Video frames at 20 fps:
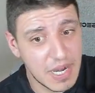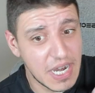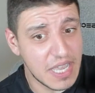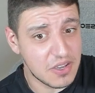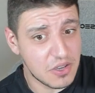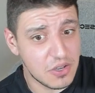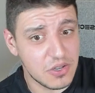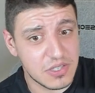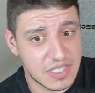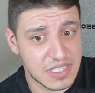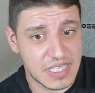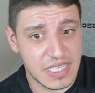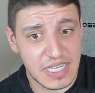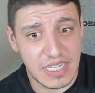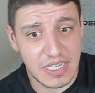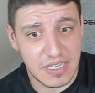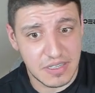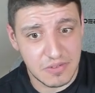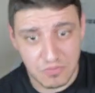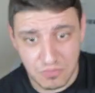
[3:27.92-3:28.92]
But I could
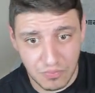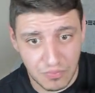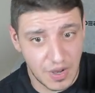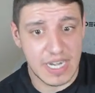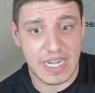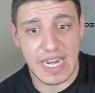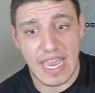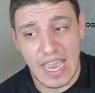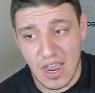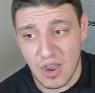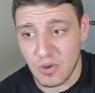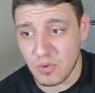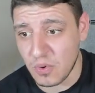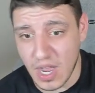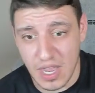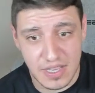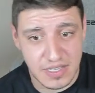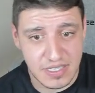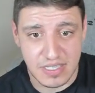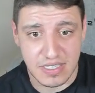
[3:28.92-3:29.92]
see right
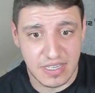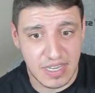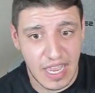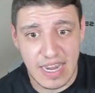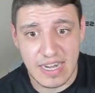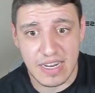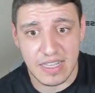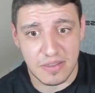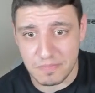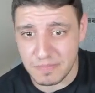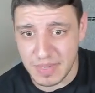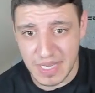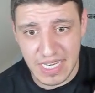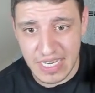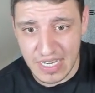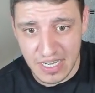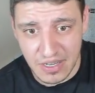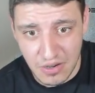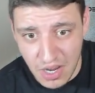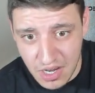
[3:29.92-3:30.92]
now us kind of
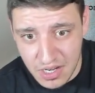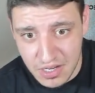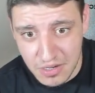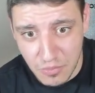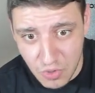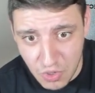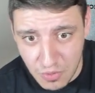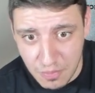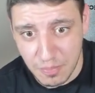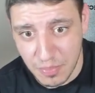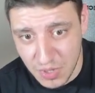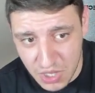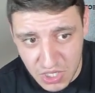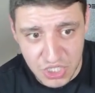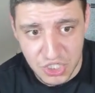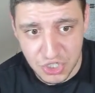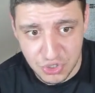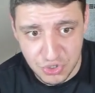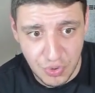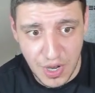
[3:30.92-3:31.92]
being on a more
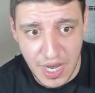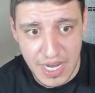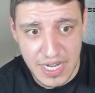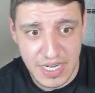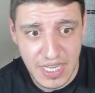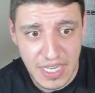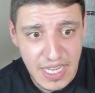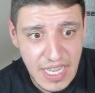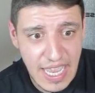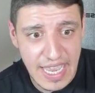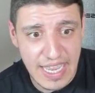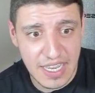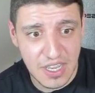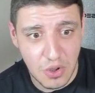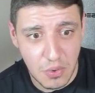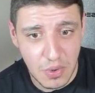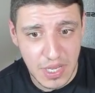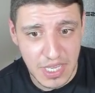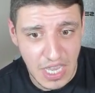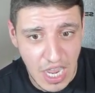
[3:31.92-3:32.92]
bullish trend
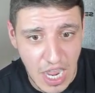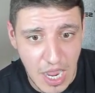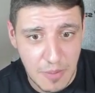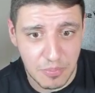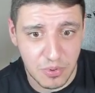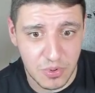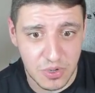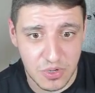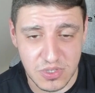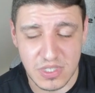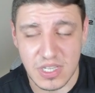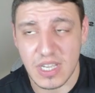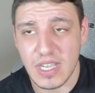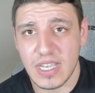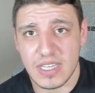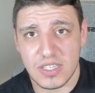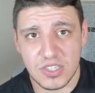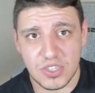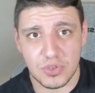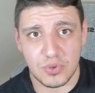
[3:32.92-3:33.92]
and going upwards
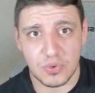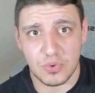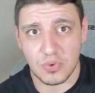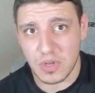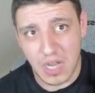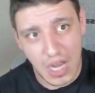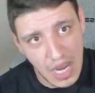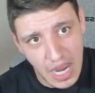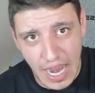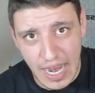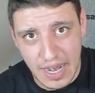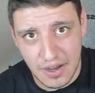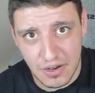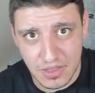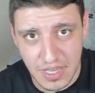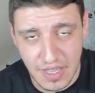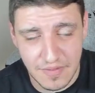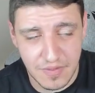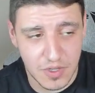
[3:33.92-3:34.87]
to a higher